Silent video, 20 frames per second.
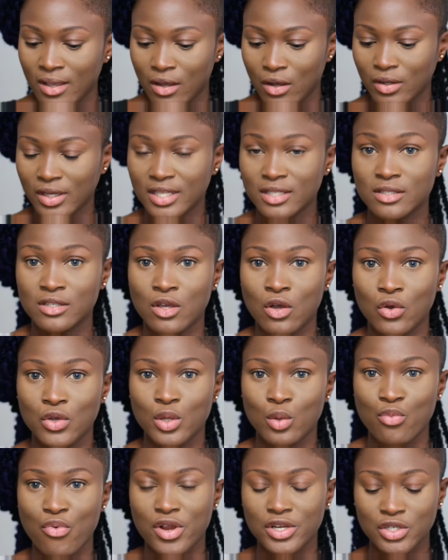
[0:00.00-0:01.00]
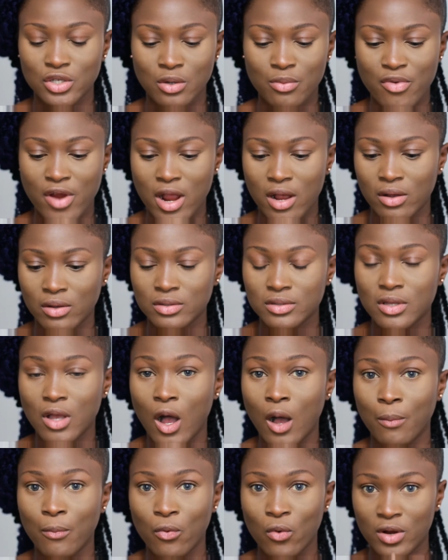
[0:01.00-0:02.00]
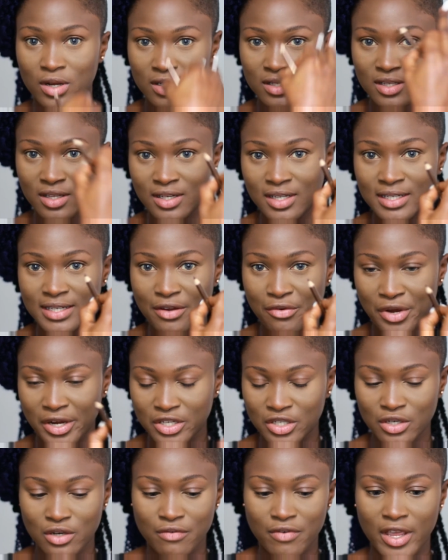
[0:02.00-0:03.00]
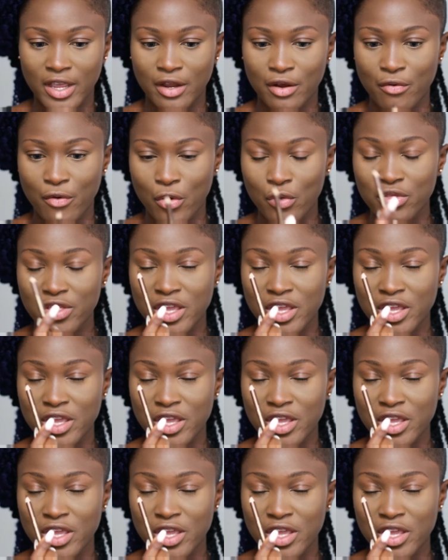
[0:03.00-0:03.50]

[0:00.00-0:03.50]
Okay, so you brush your brows upwards in the direction of hair growth,